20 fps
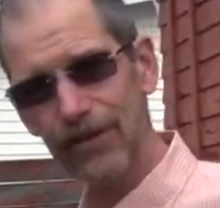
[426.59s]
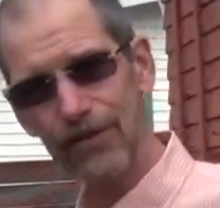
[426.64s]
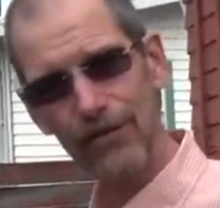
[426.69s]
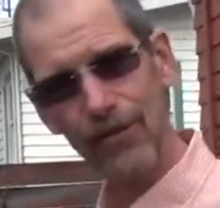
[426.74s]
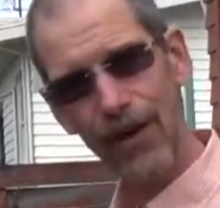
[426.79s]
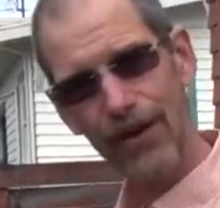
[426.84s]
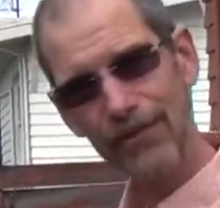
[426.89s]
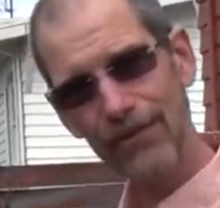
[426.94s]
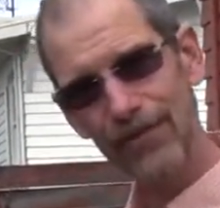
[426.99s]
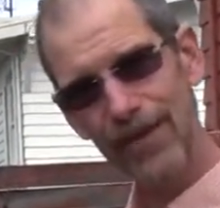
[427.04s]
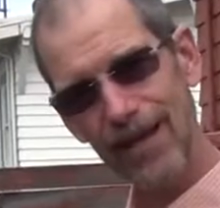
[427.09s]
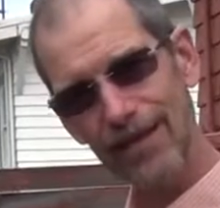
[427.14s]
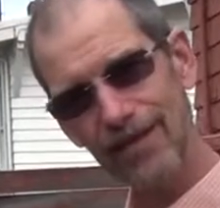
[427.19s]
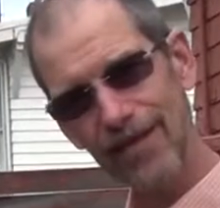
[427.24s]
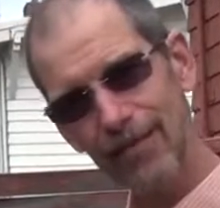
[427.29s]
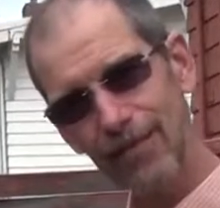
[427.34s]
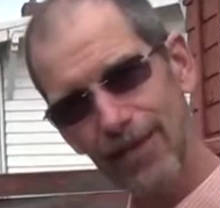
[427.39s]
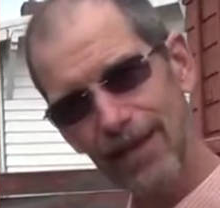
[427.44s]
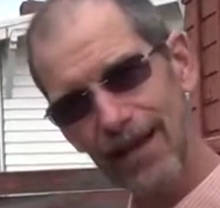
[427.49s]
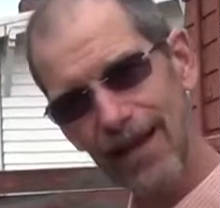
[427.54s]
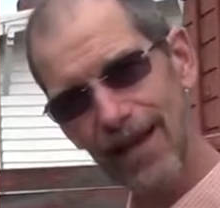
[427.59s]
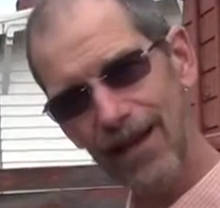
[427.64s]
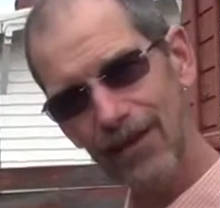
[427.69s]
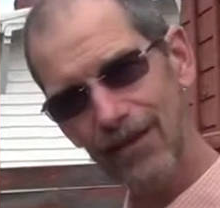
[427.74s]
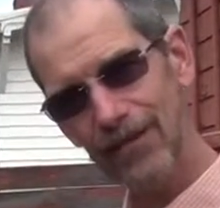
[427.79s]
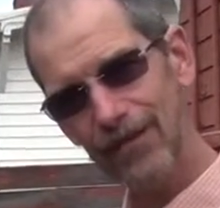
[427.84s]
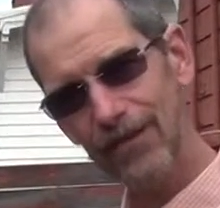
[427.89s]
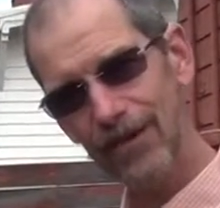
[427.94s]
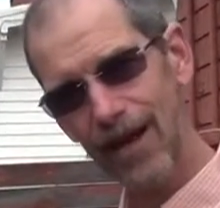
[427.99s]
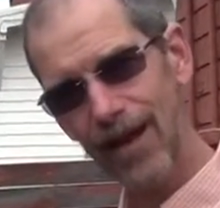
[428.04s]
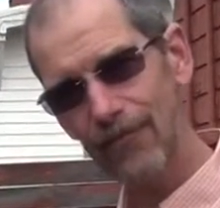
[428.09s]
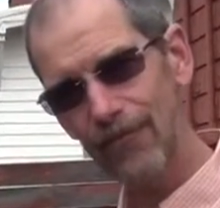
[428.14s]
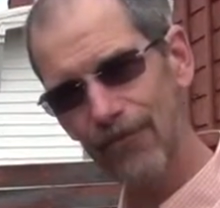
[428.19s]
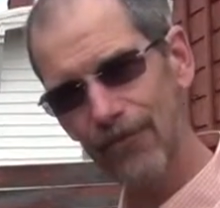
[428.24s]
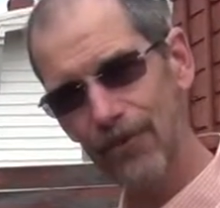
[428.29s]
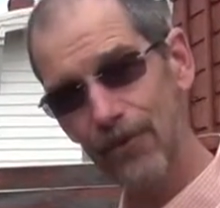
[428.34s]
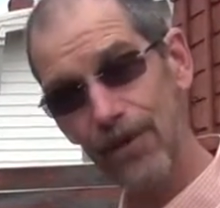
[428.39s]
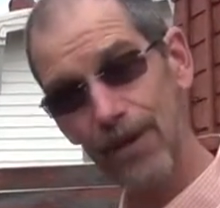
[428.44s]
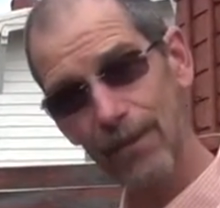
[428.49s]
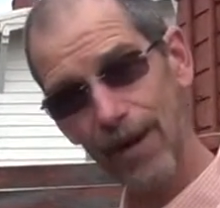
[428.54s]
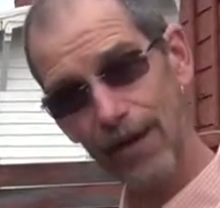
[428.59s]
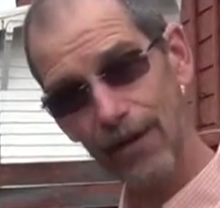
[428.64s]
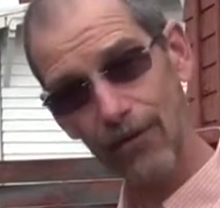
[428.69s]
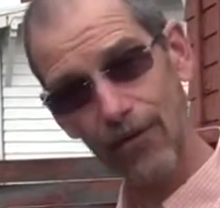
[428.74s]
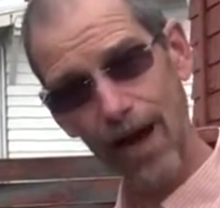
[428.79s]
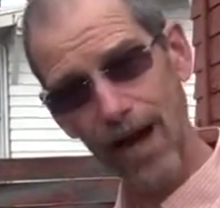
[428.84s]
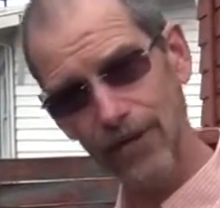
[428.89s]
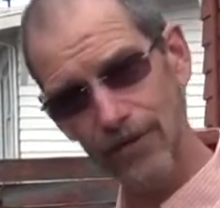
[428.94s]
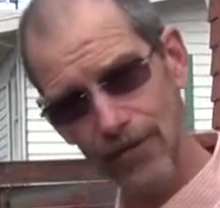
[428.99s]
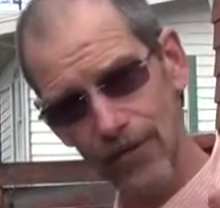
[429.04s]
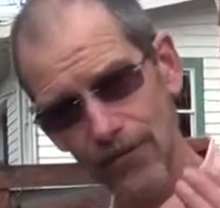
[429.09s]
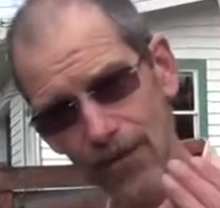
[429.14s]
so I've set something else up for you in my garage. So